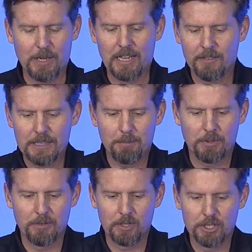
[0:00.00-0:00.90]
We elevate the
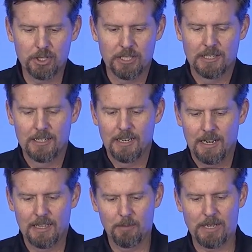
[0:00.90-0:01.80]
privilege,
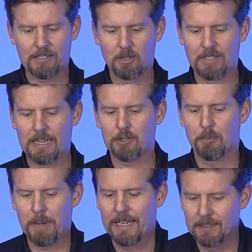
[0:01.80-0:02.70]
and then we execute the
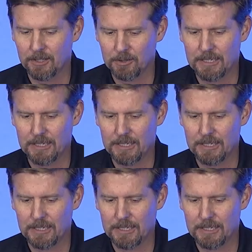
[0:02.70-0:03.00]
actual payload.